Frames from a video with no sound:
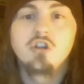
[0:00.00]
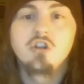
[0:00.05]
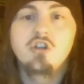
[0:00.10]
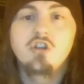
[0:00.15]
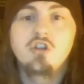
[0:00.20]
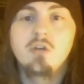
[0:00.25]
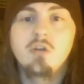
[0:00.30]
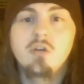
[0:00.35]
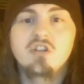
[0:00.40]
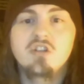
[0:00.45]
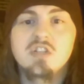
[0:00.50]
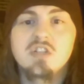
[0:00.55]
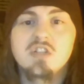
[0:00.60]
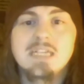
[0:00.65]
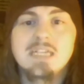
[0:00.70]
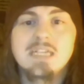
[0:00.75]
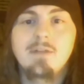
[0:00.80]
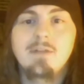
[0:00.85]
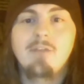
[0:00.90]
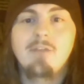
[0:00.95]

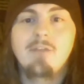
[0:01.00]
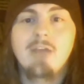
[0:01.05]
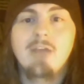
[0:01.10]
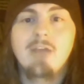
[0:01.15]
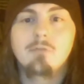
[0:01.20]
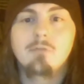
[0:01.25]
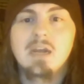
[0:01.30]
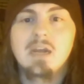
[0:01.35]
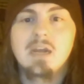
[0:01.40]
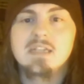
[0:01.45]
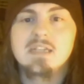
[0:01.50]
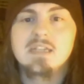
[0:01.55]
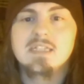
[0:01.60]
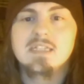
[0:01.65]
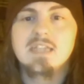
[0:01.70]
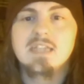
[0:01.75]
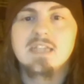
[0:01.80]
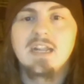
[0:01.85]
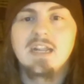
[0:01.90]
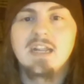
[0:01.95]
275
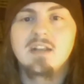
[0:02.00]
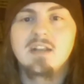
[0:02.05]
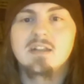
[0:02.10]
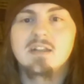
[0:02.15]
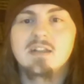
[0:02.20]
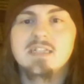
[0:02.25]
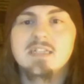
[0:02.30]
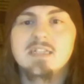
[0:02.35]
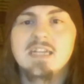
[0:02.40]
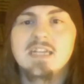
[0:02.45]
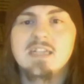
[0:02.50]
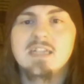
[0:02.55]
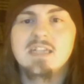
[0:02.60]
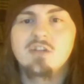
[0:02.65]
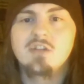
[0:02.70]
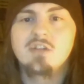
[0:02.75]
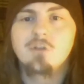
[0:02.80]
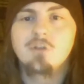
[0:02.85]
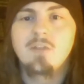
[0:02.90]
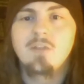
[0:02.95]
arrests and
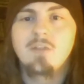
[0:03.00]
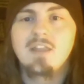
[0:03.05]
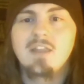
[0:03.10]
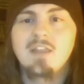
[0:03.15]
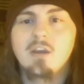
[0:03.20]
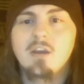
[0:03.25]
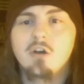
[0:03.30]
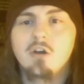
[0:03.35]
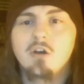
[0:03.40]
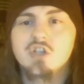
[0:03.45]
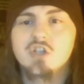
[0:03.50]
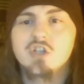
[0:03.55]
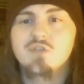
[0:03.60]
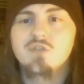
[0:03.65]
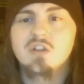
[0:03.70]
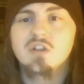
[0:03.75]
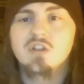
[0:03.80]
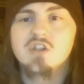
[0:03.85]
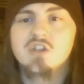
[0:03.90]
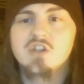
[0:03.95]
650 calls for
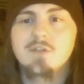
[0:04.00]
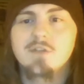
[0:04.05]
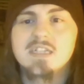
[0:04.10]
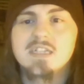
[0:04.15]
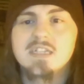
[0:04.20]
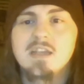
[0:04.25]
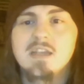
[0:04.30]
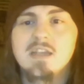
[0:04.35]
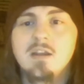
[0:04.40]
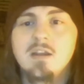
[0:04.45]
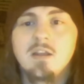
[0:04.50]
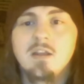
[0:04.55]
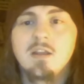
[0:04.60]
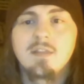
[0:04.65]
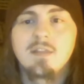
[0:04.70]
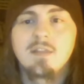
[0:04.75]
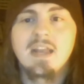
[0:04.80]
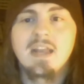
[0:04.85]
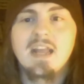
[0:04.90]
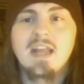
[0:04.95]
the service
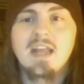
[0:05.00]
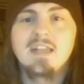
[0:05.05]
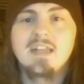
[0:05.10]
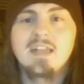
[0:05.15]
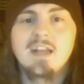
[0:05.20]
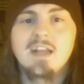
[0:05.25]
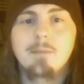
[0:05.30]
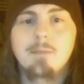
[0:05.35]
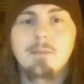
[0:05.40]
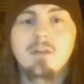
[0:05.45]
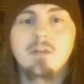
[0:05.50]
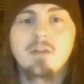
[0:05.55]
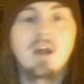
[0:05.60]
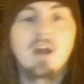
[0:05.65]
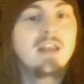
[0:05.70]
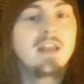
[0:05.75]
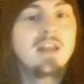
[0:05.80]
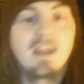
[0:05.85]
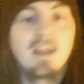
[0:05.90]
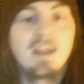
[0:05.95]
that ended up not
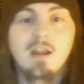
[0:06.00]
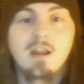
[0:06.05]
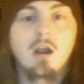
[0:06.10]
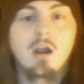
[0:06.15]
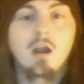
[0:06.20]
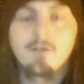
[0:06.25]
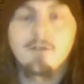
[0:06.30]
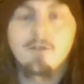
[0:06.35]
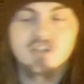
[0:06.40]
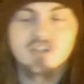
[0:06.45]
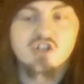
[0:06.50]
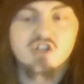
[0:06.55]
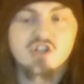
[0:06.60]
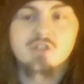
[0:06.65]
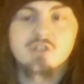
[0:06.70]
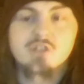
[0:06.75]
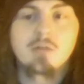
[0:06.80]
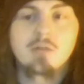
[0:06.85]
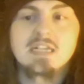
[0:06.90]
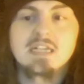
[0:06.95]
needing an
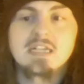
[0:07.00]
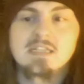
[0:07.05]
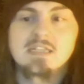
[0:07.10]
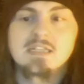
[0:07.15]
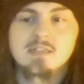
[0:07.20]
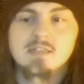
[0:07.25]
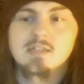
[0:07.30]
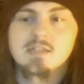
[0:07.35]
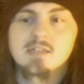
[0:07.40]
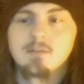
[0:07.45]
officer's presence.